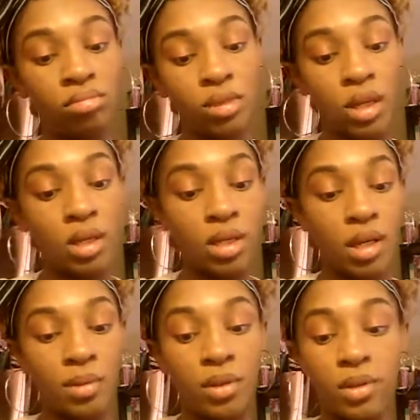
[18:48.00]
Got this at a
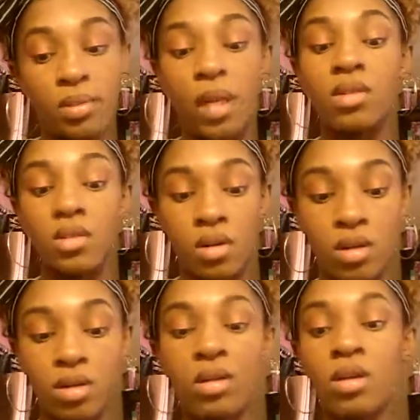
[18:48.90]
beauty supply store.
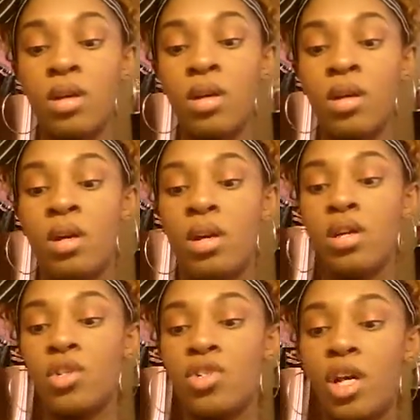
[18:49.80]
In
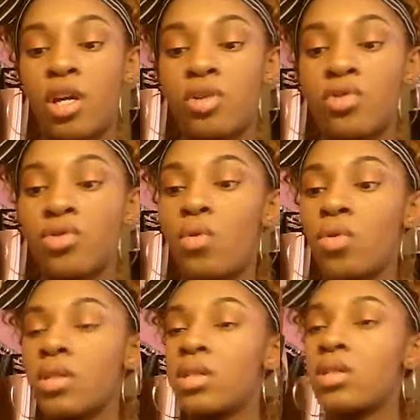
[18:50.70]
the shade
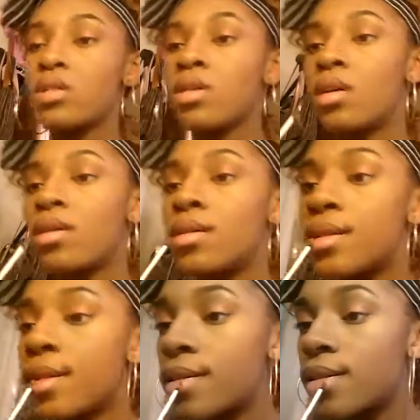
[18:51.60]
Tortoise. It's
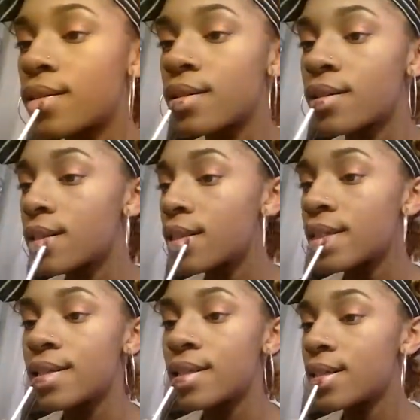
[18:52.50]
like a chocolate
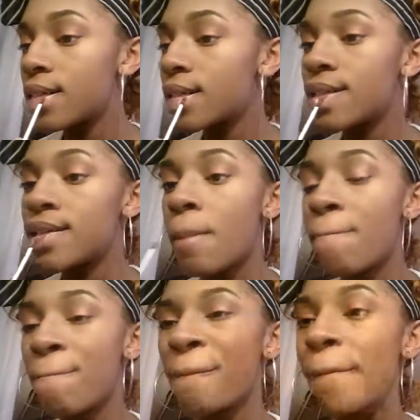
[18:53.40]
color. Look at that.
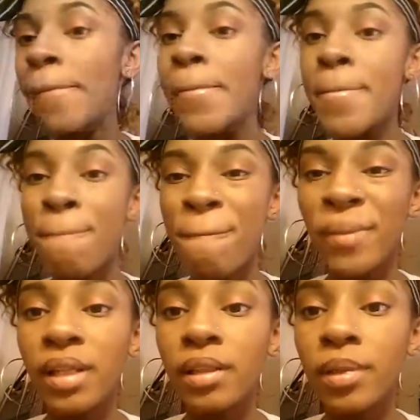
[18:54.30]

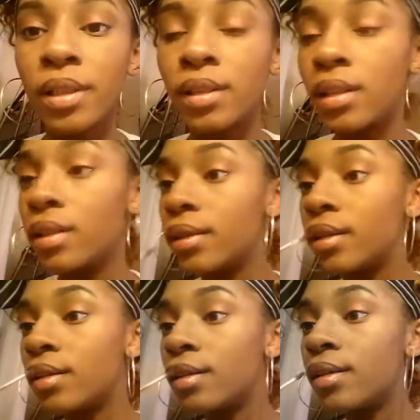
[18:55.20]
A little bit goes a long way.
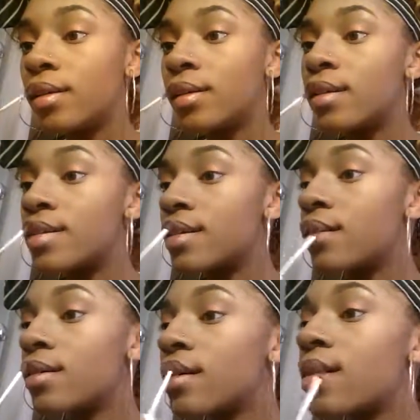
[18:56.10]
That's
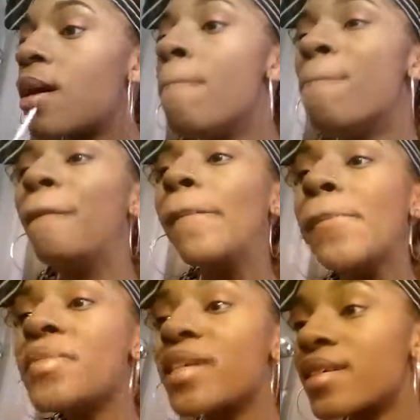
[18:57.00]
it.
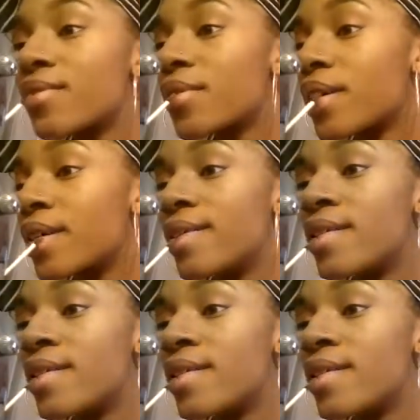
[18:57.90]
That's it for me.